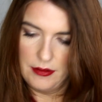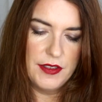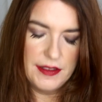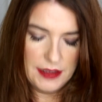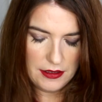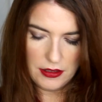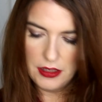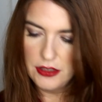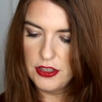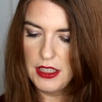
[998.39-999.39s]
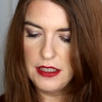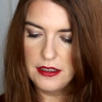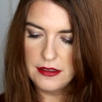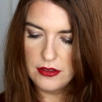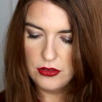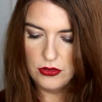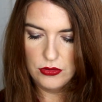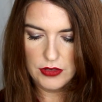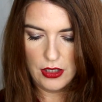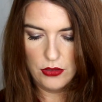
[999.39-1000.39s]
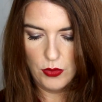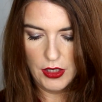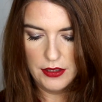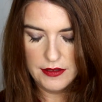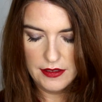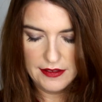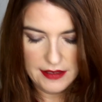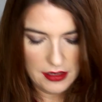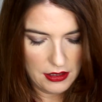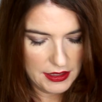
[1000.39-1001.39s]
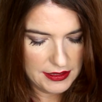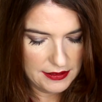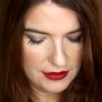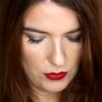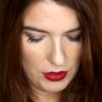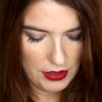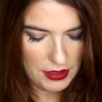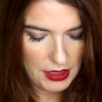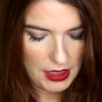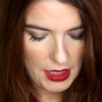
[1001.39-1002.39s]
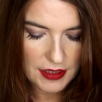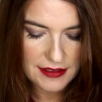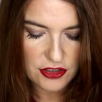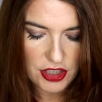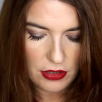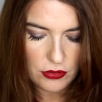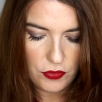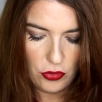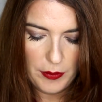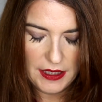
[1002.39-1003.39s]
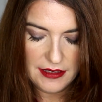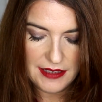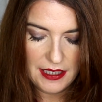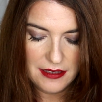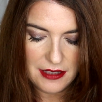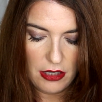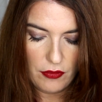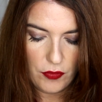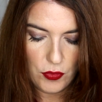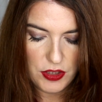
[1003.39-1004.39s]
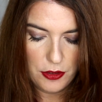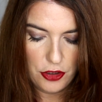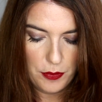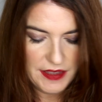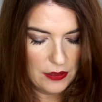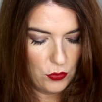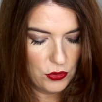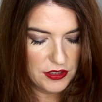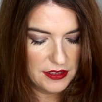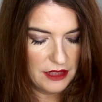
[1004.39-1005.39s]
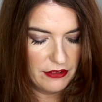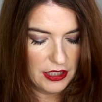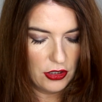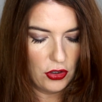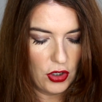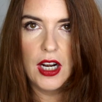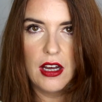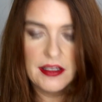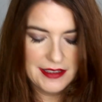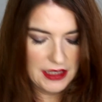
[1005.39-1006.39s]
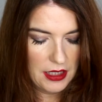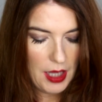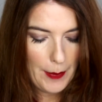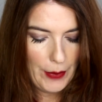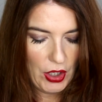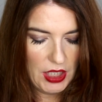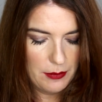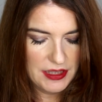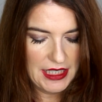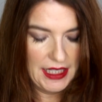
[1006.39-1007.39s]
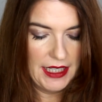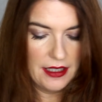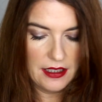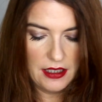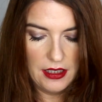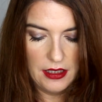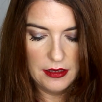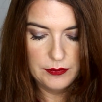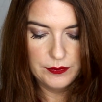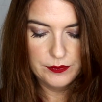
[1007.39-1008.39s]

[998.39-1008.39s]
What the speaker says: This shade is called 01, so that's the lightest one. It's a gelled formula, contains over 42% water, delivering a long-lasting pearly metallic colour.